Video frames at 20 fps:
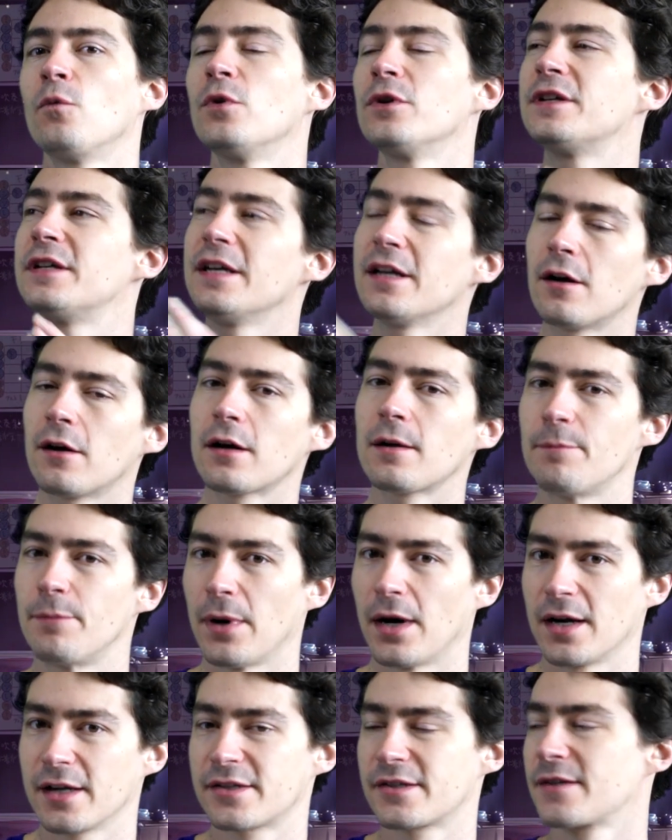would get on a
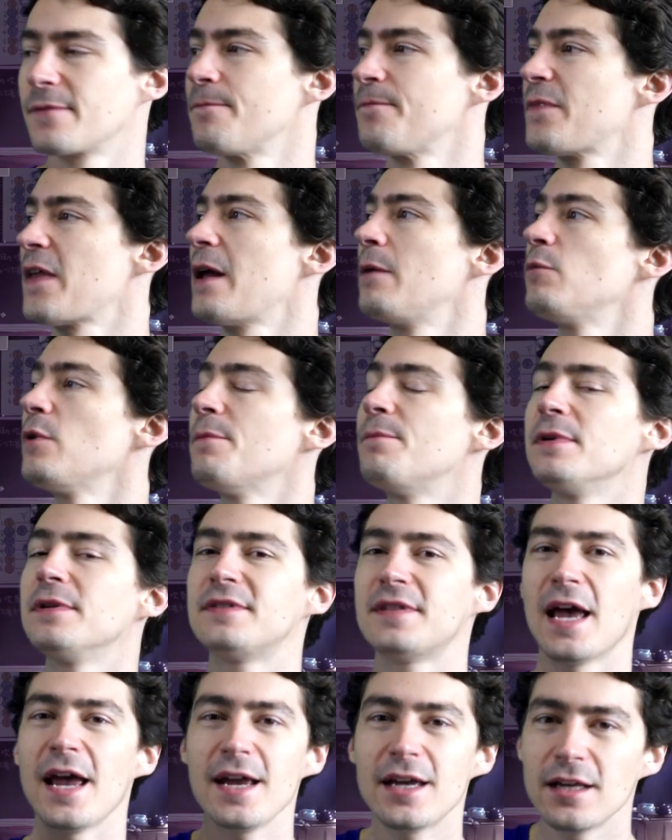bus and we'd be
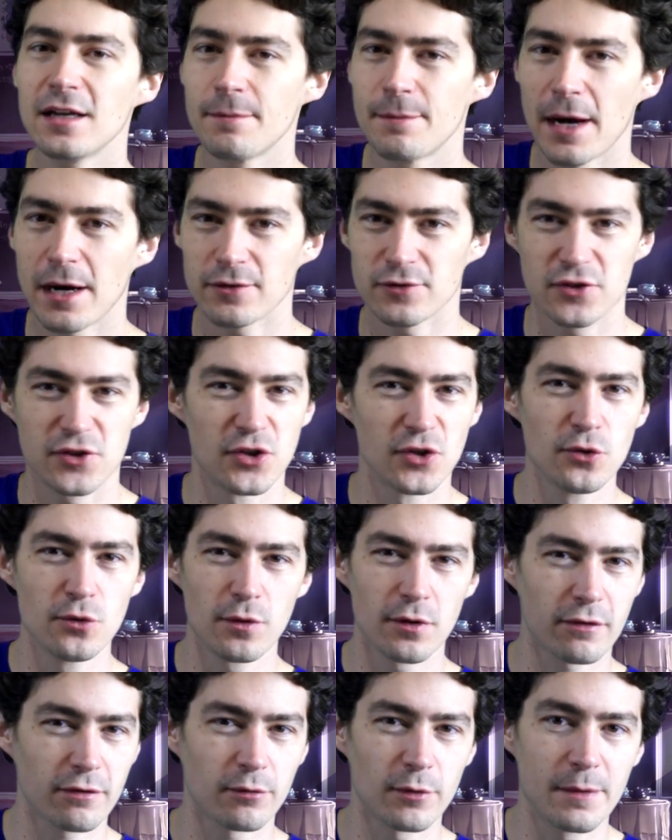taken about two
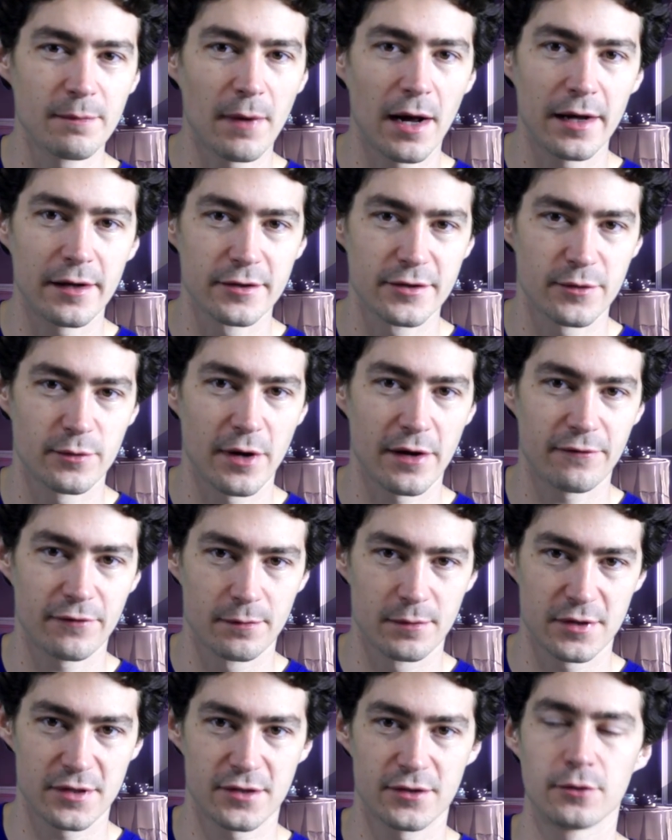or three miles away
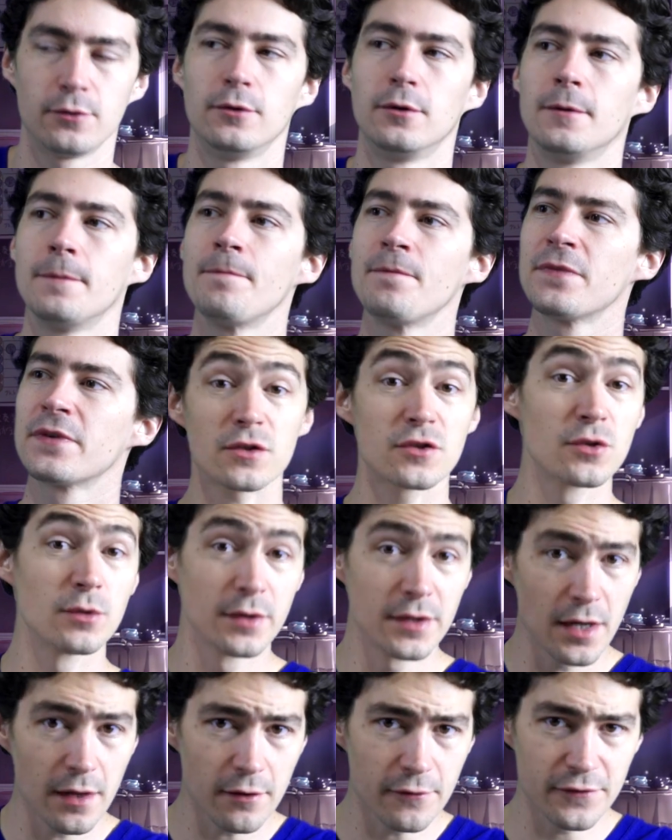from the school to
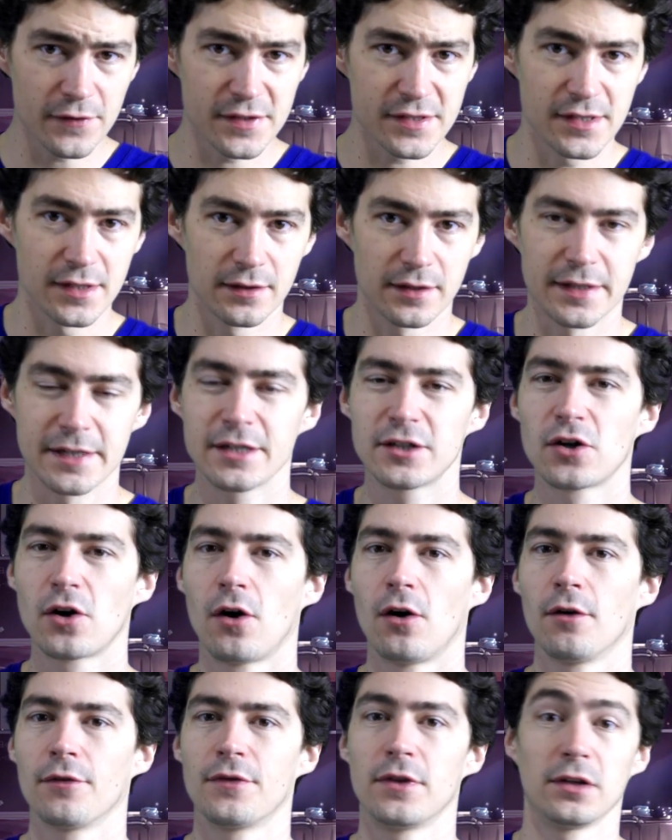another facility
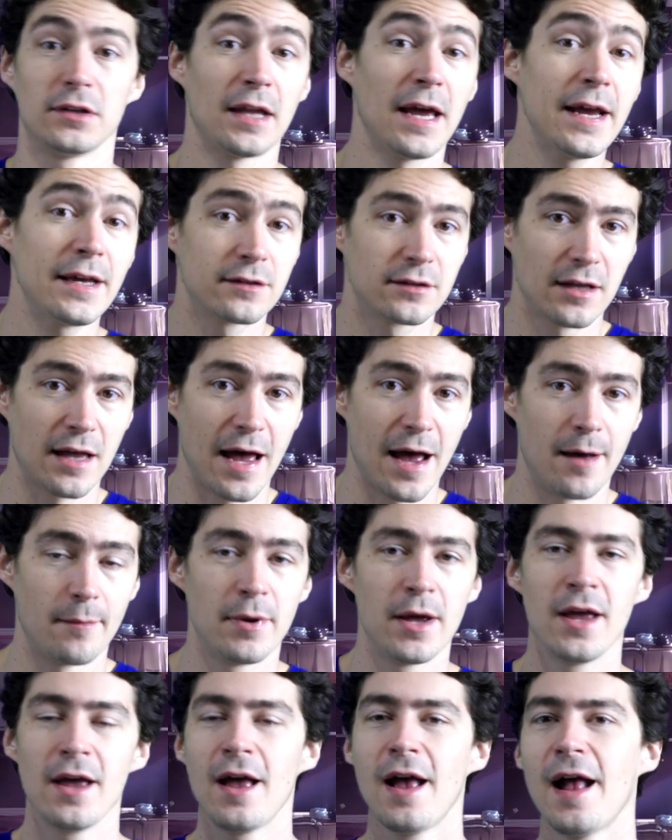called the Land
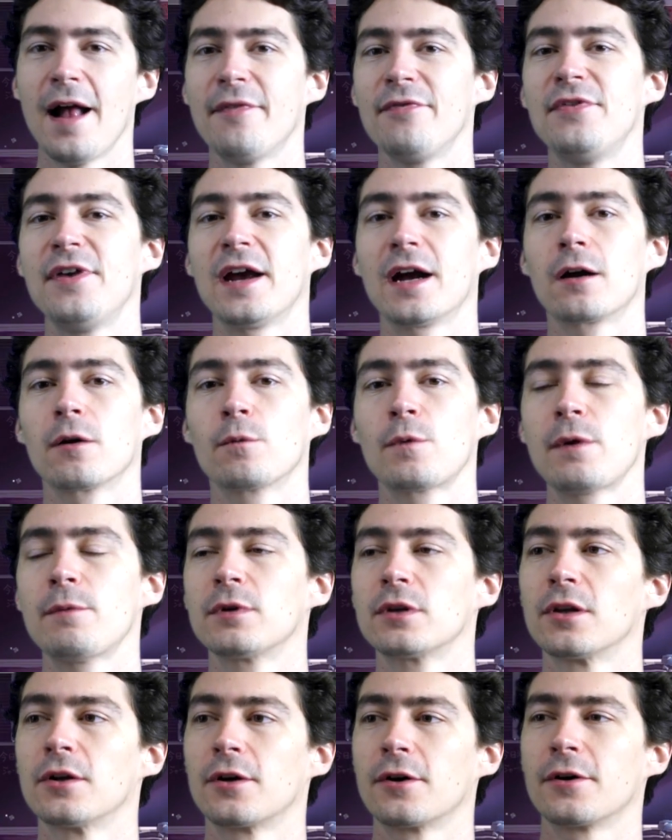Lab, and there we
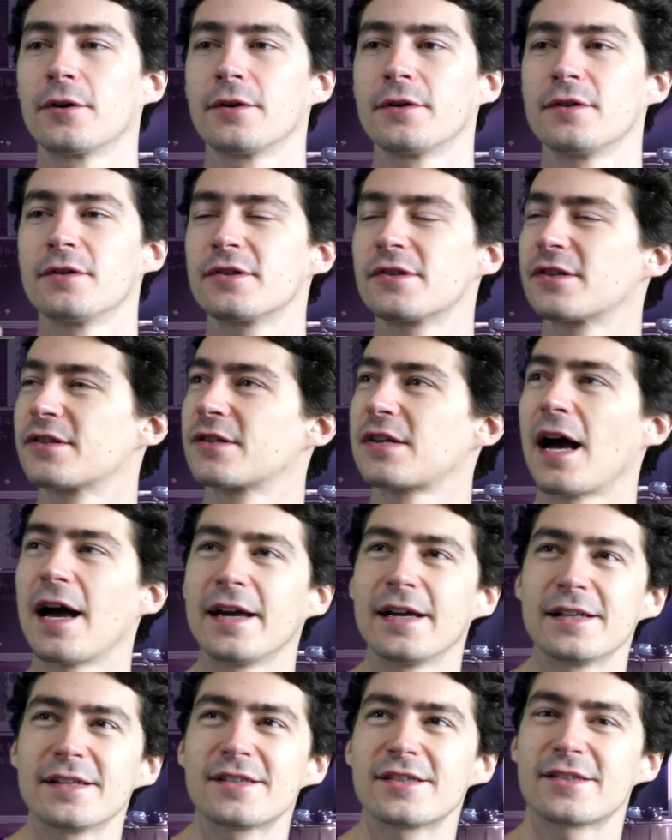would learn
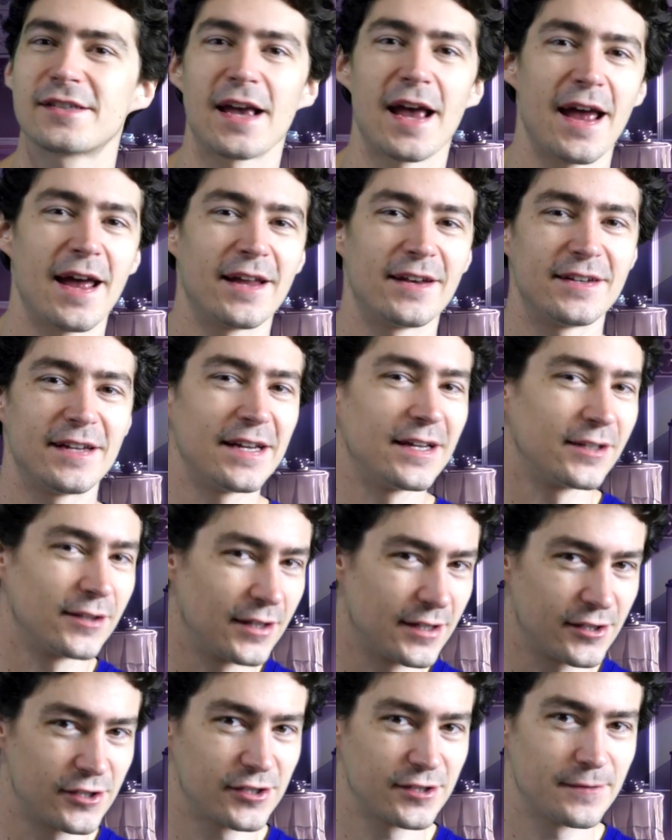science and
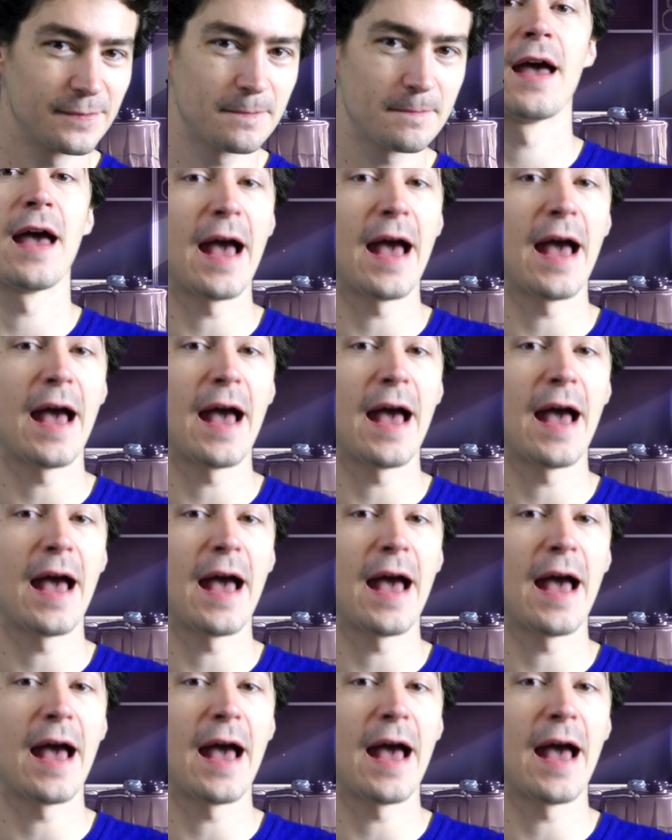English.